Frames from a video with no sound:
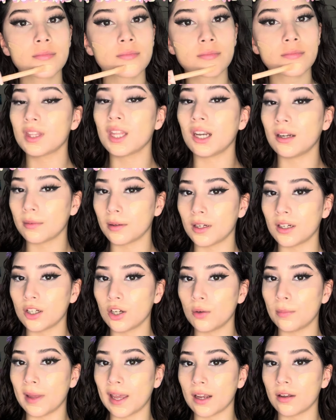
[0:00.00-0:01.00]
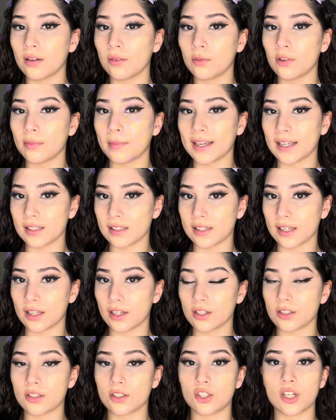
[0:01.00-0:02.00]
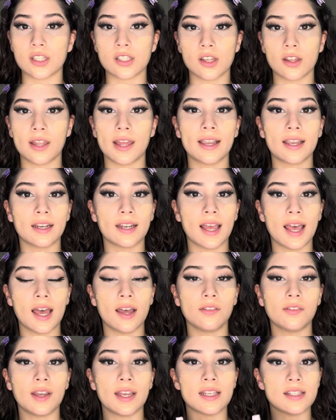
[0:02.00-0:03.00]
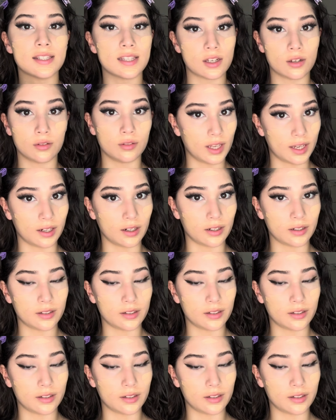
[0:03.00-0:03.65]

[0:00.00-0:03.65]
And I'm gonna go back in with my concealers just so that I can have a single layer.